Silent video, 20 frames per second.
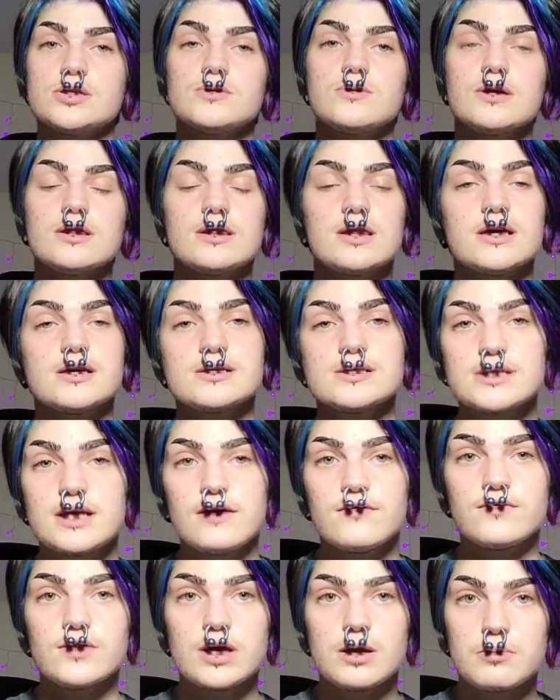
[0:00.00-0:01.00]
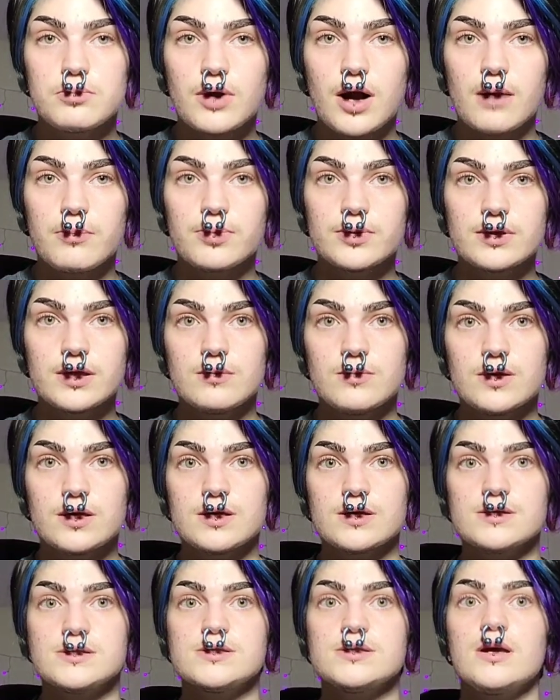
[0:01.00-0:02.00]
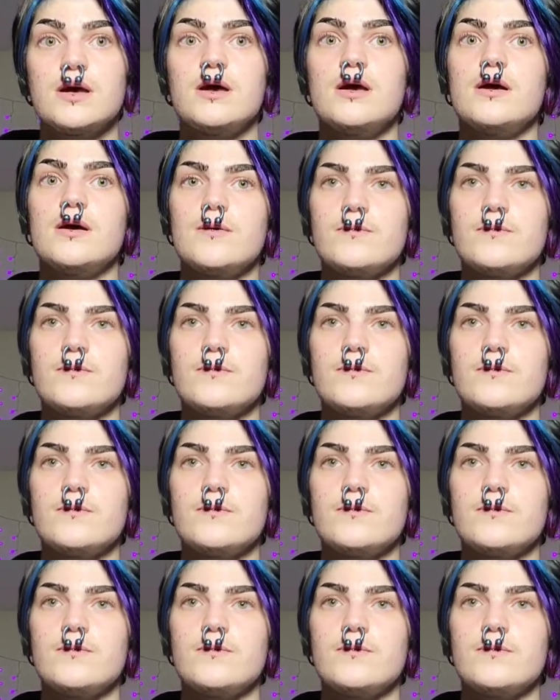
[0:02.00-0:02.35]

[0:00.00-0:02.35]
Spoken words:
doing things safely and properly, because